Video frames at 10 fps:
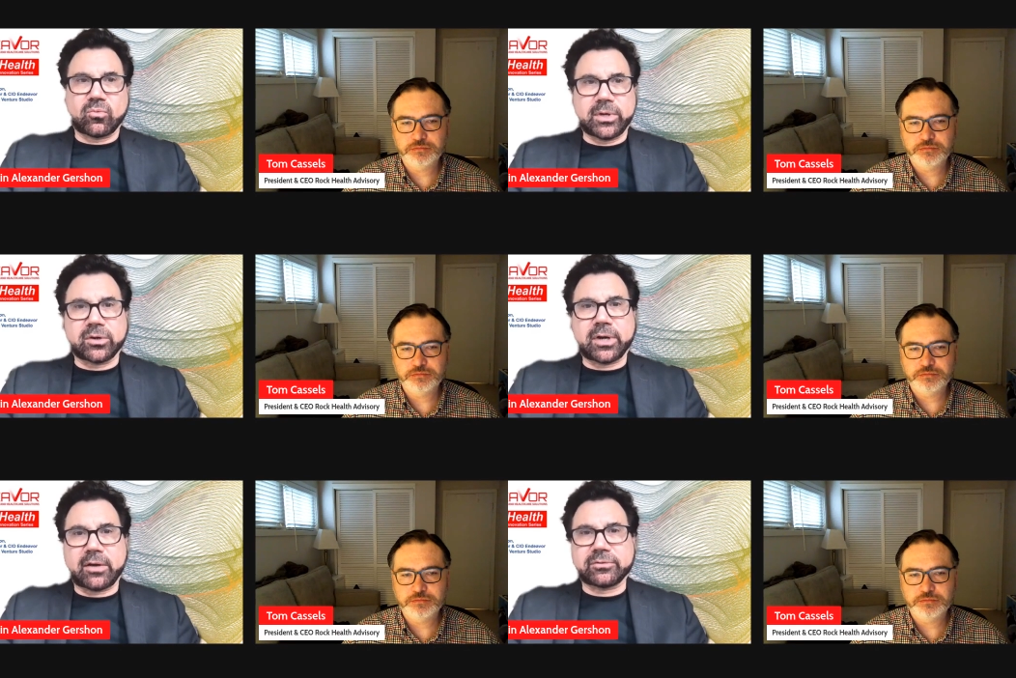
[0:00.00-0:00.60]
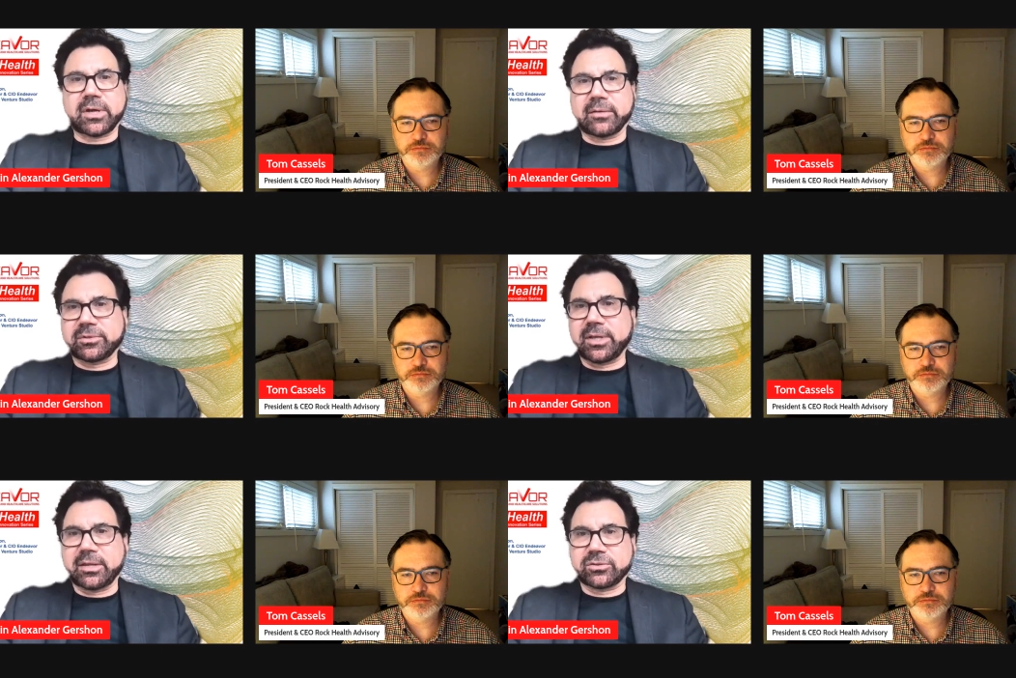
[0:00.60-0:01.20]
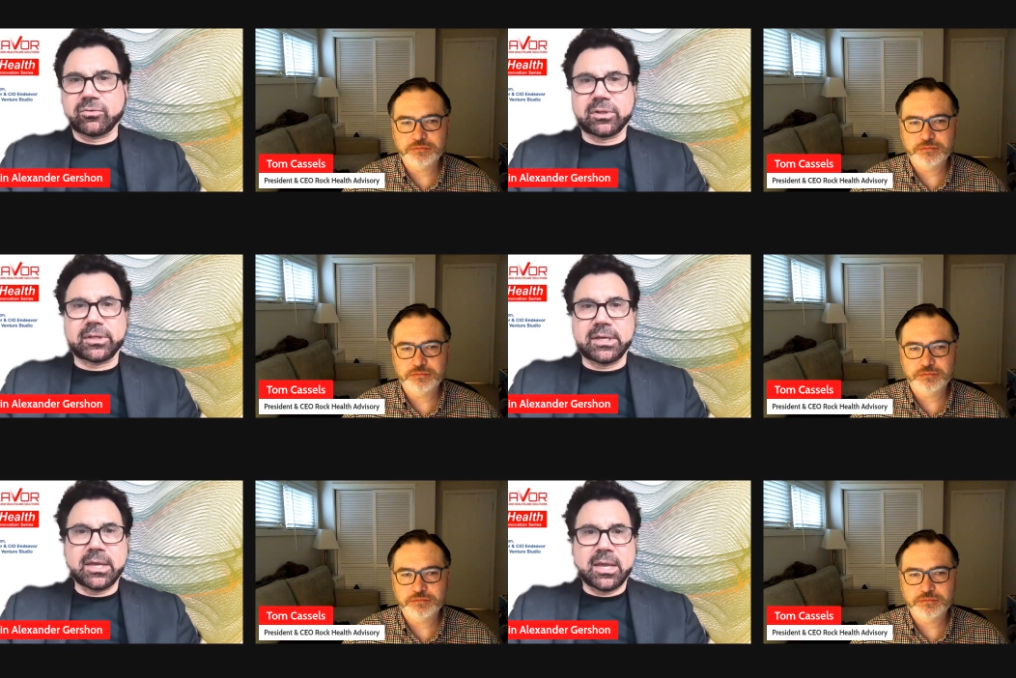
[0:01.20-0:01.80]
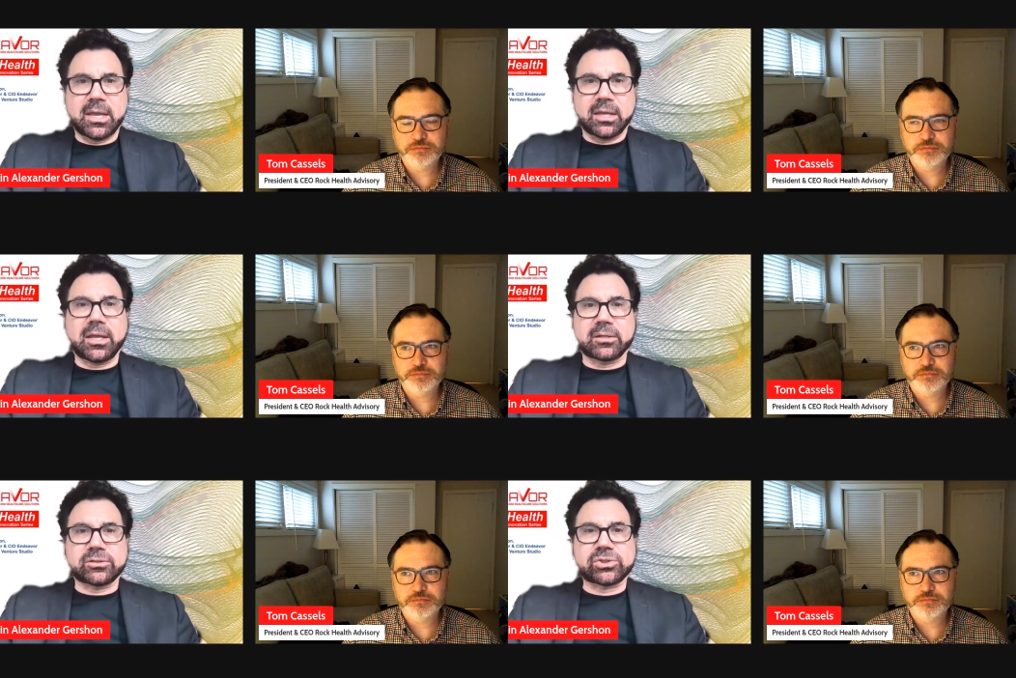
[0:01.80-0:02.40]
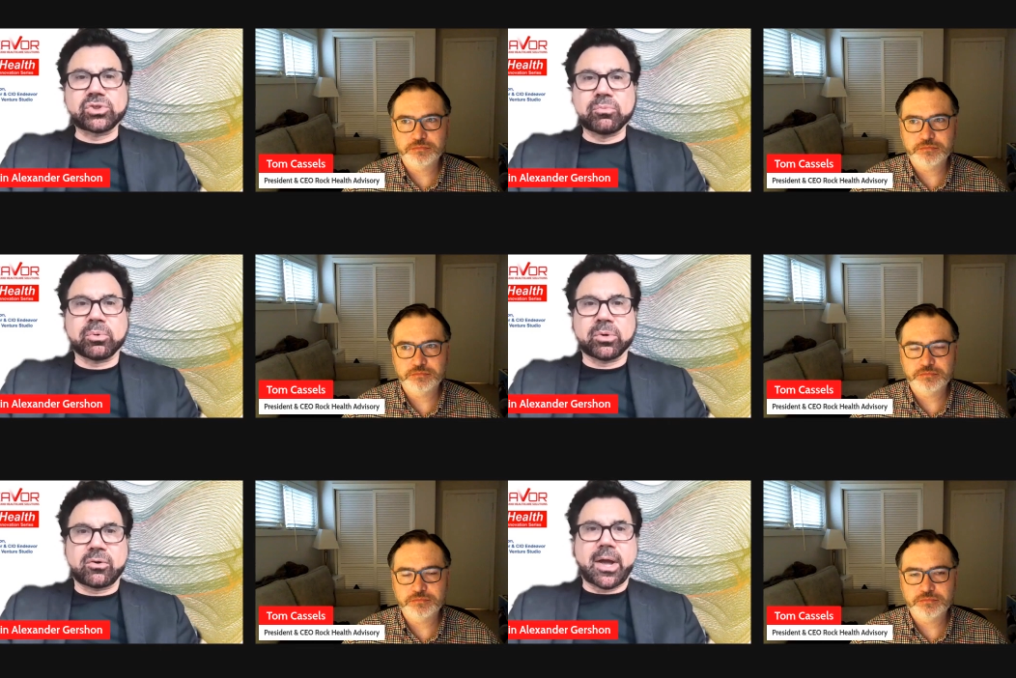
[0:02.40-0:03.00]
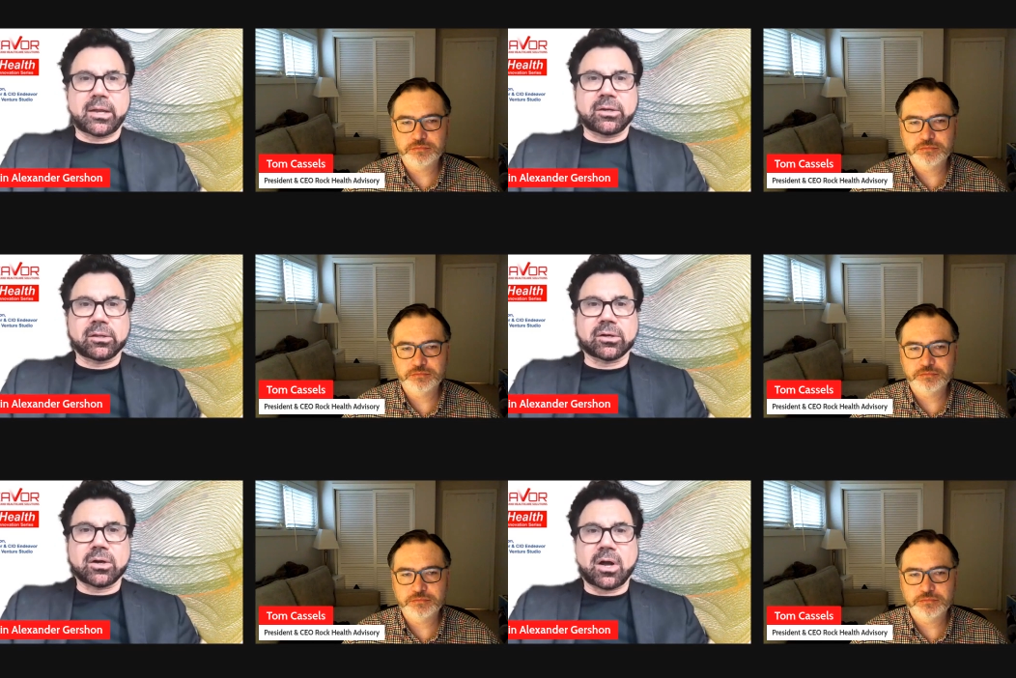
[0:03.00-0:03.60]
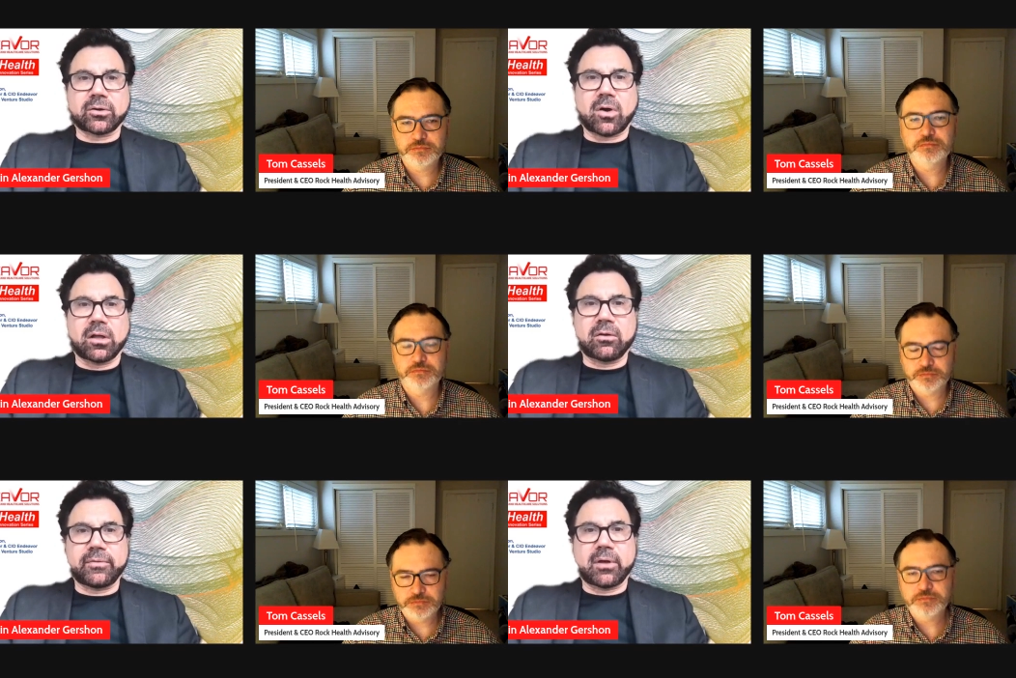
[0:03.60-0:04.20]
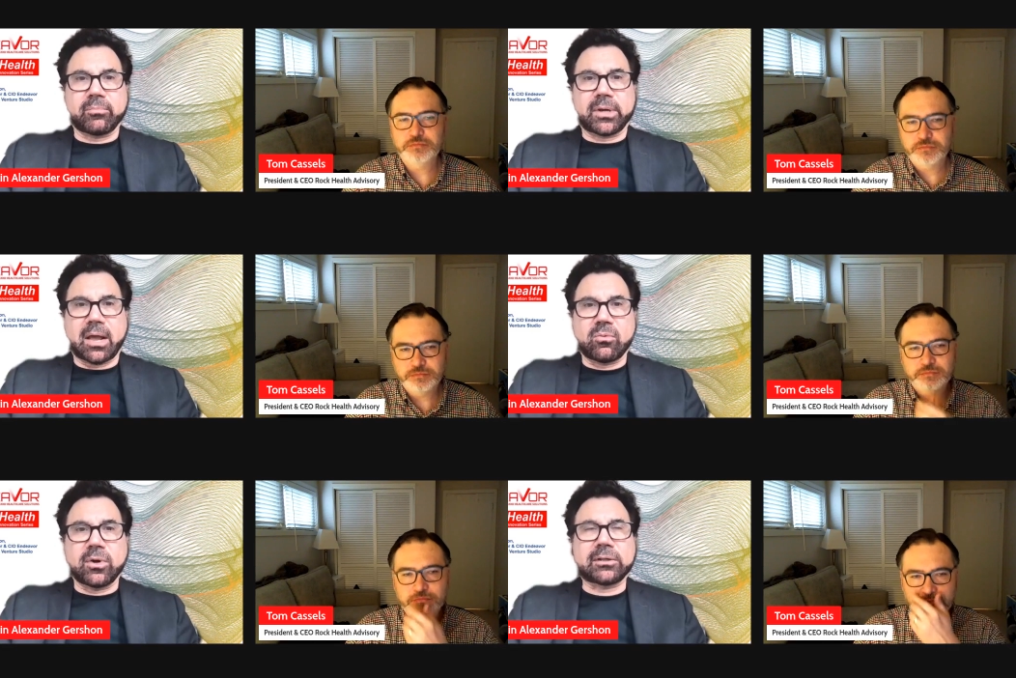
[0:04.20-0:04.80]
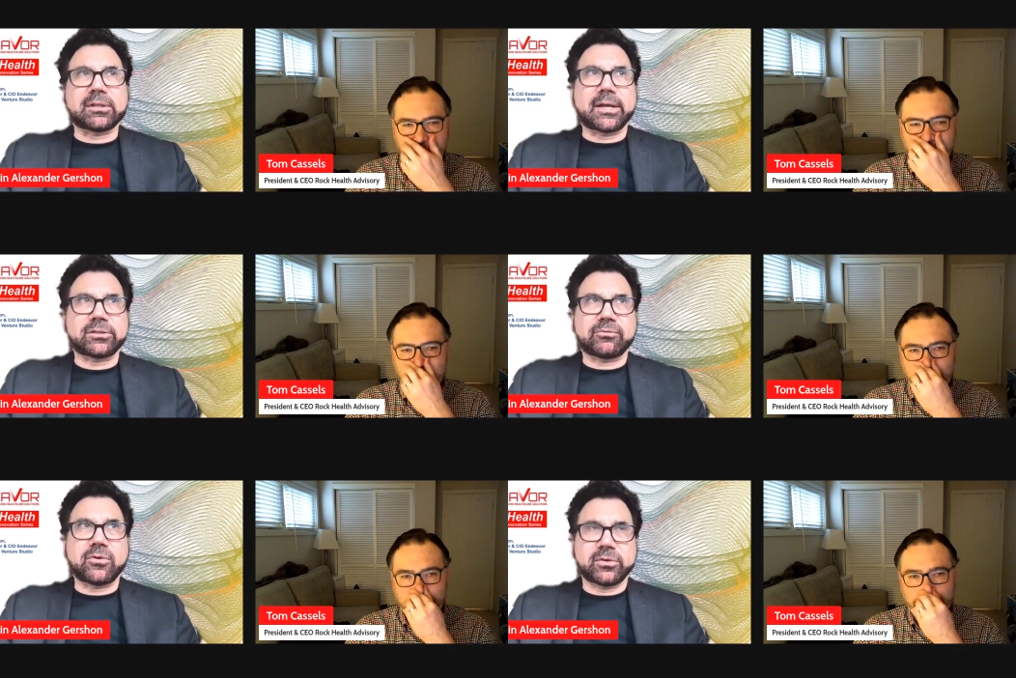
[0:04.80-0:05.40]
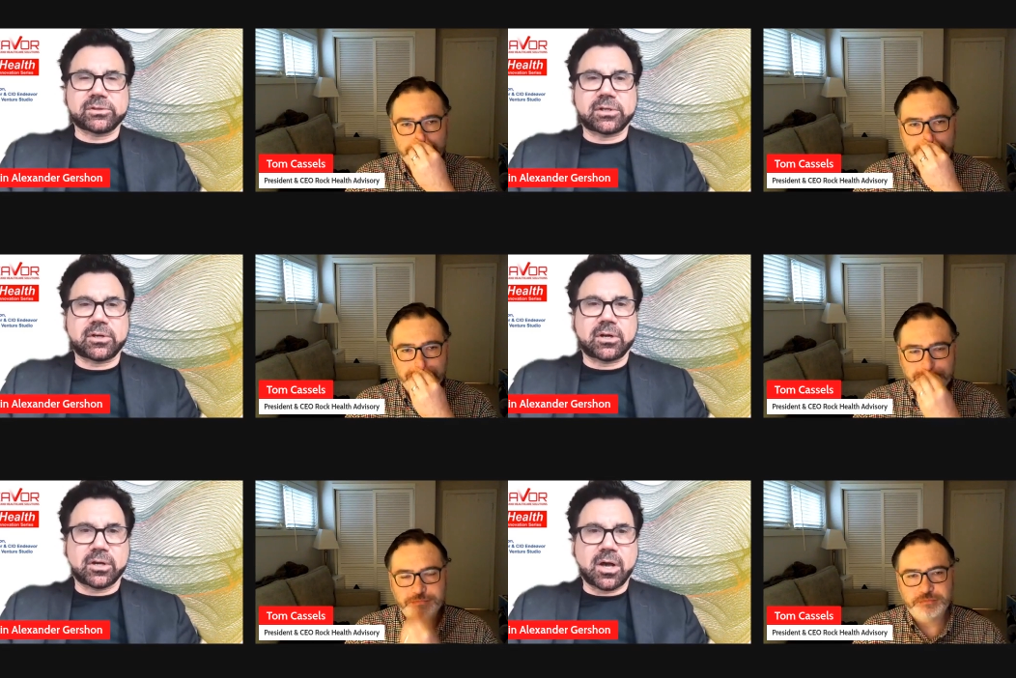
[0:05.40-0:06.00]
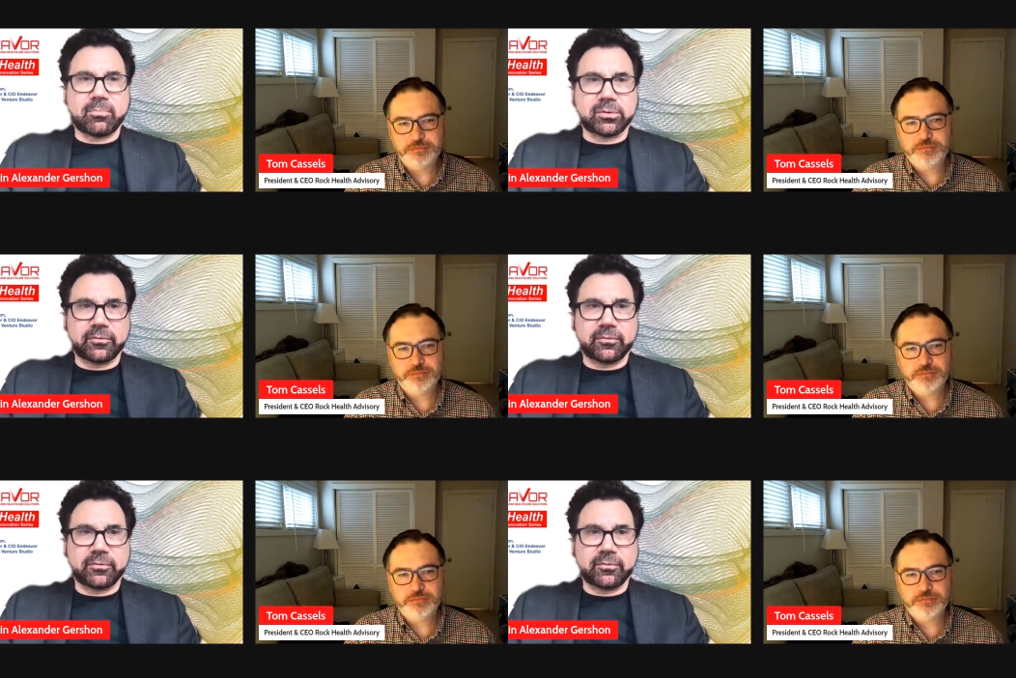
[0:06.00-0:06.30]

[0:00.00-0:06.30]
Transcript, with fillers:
Speaker 1: We don't have time today to really get super granular on all of them, but I would like to focus in on a couple